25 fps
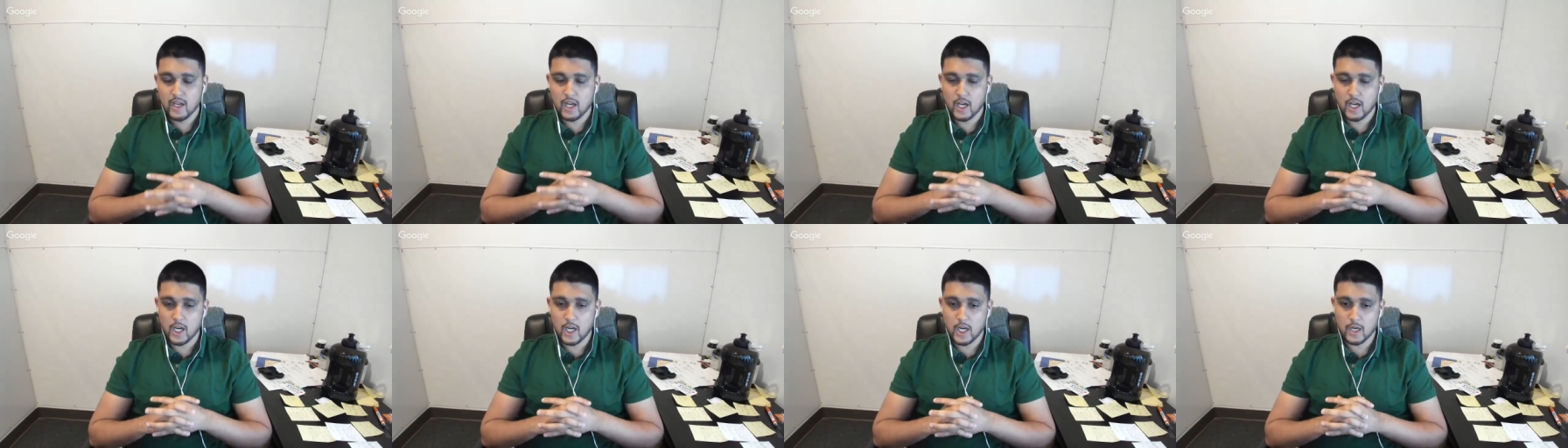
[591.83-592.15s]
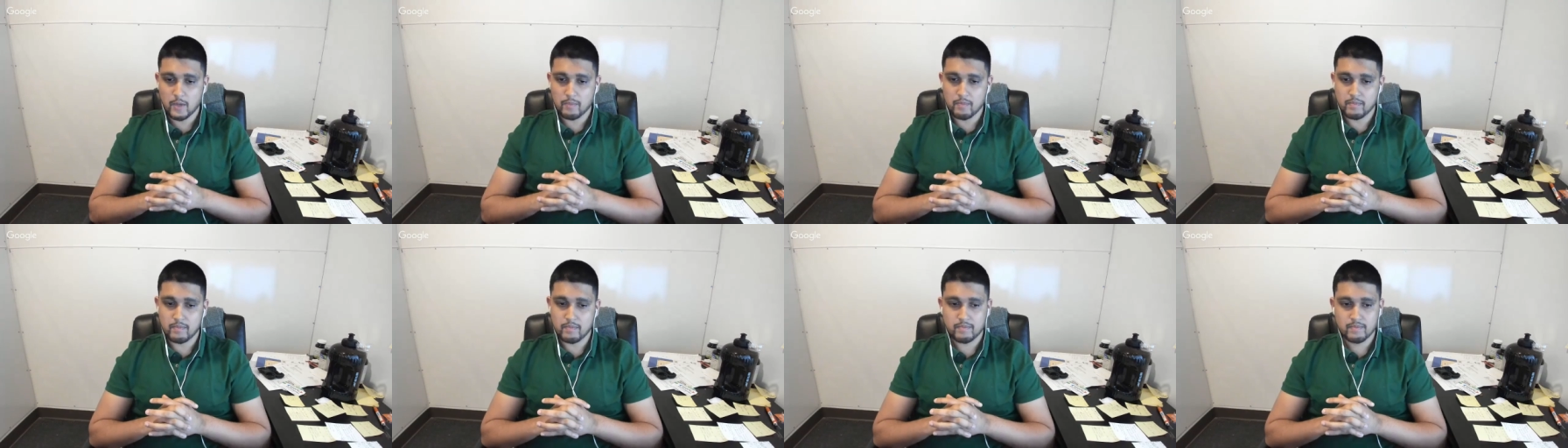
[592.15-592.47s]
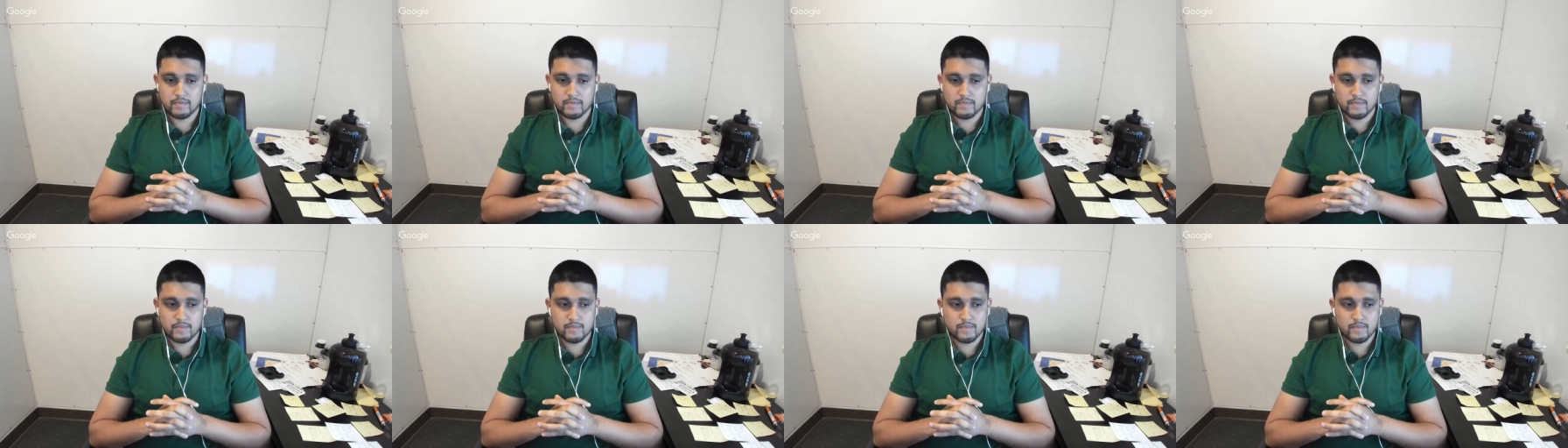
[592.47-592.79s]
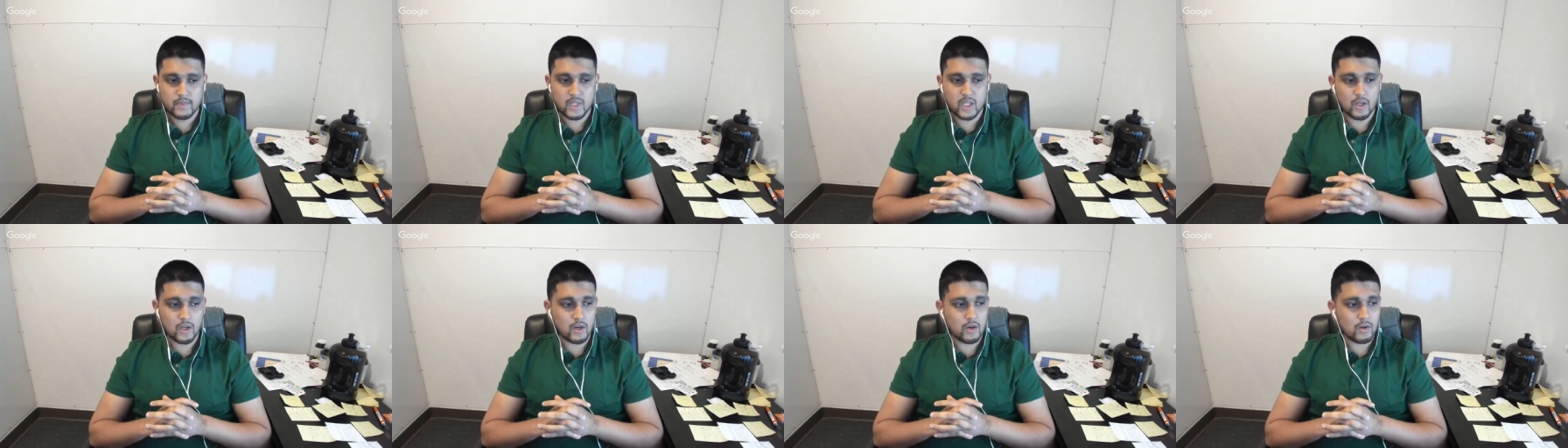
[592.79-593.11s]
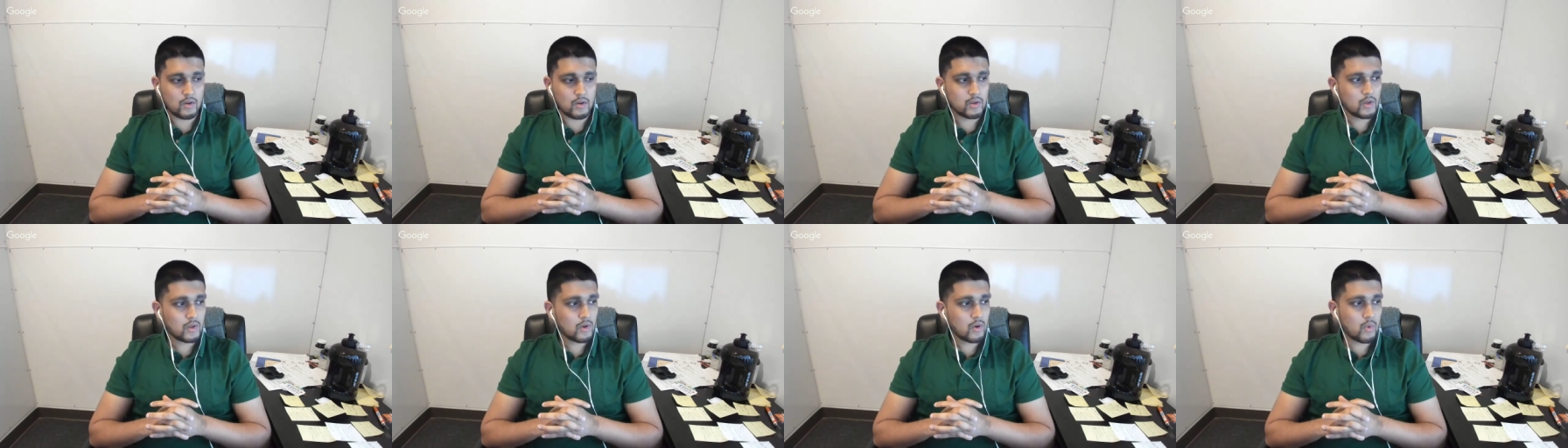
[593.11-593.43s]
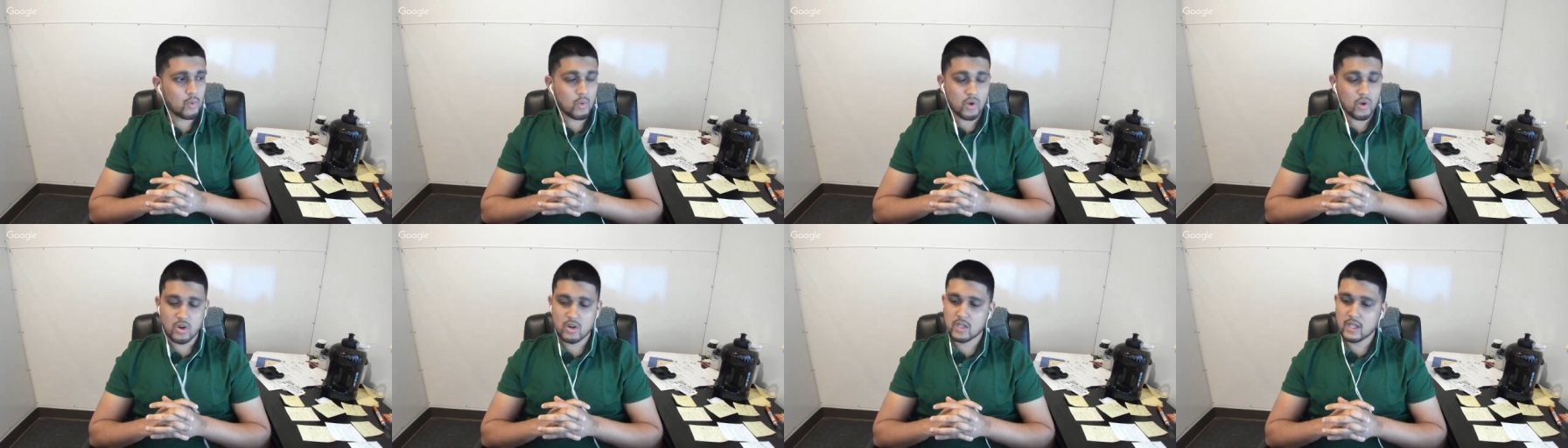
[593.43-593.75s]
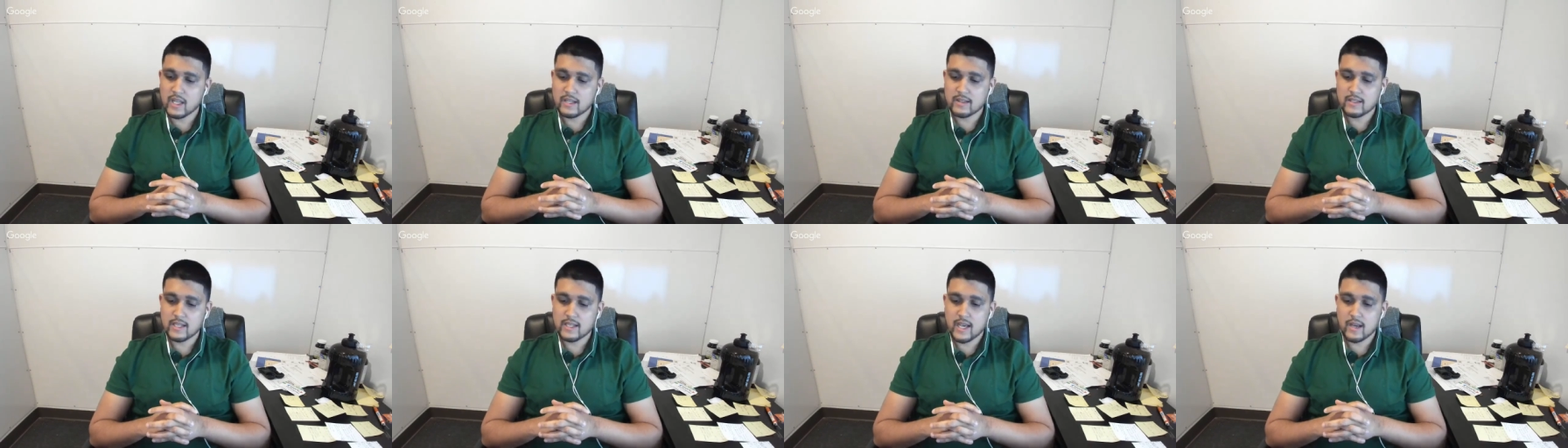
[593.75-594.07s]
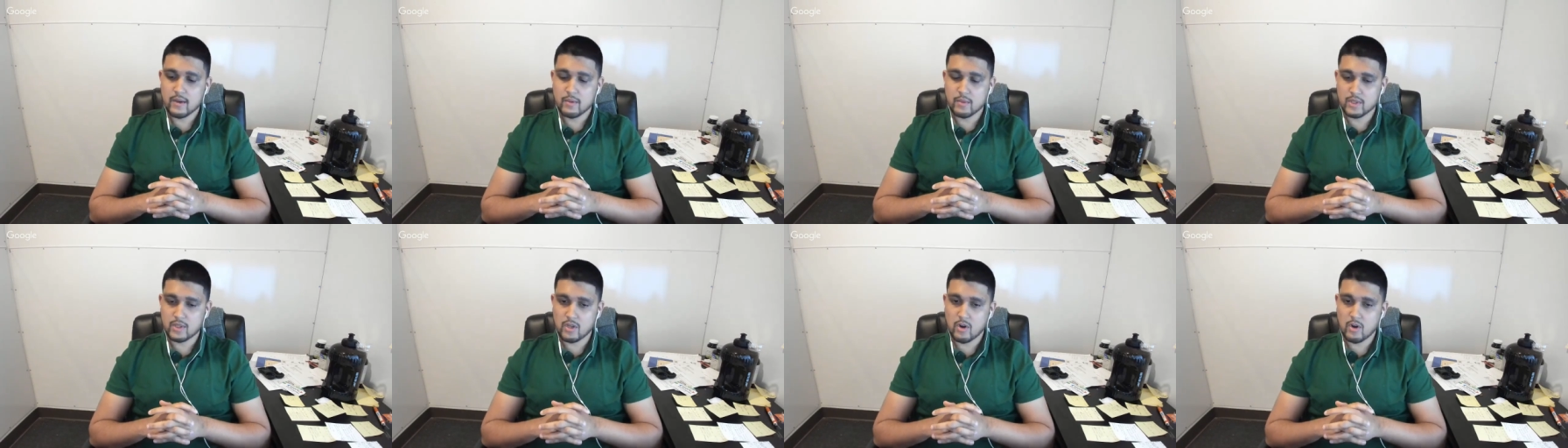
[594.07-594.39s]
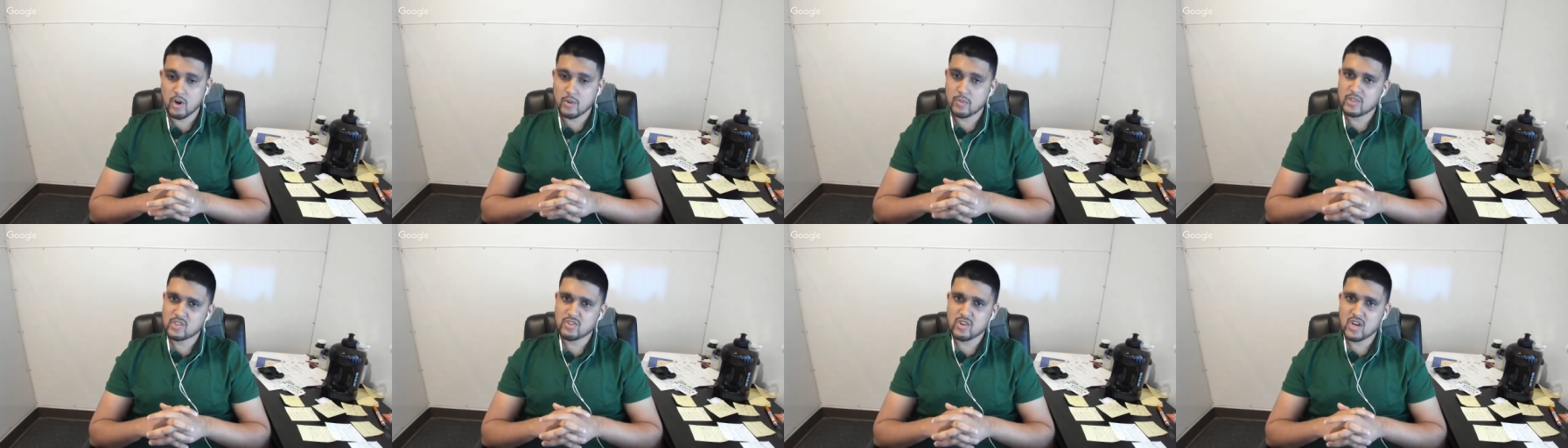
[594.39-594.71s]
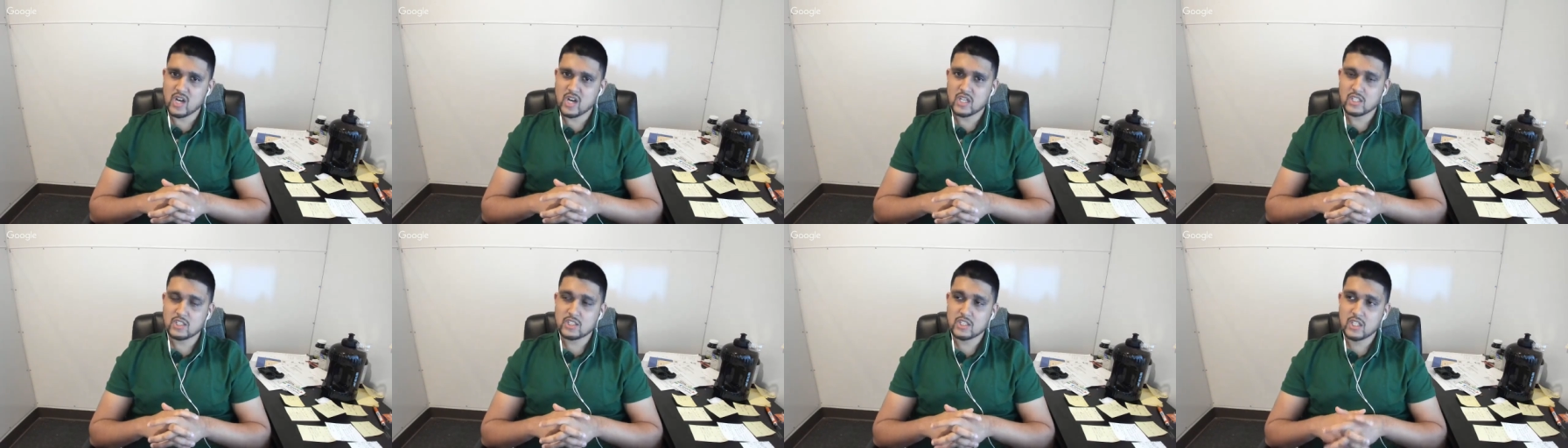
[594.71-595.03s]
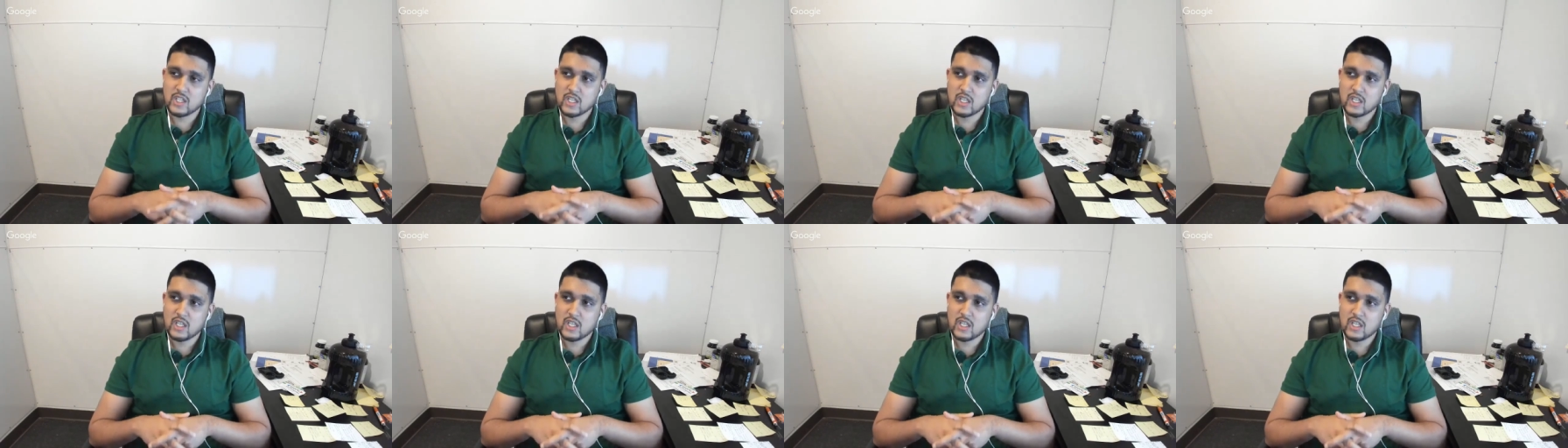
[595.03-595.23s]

um, you know, work like that with arbitrage.